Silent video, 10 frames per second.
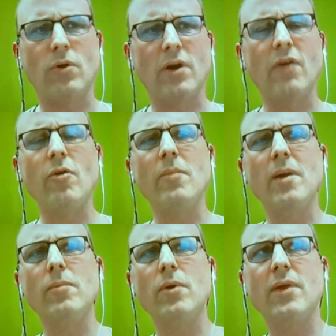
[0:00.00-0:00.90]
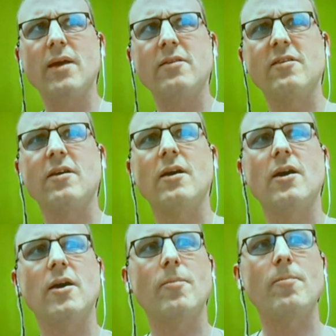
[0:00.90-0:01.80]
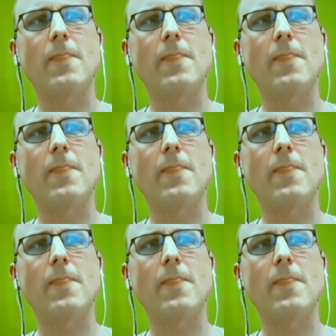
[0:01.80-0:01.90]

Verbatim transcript: I remember that um,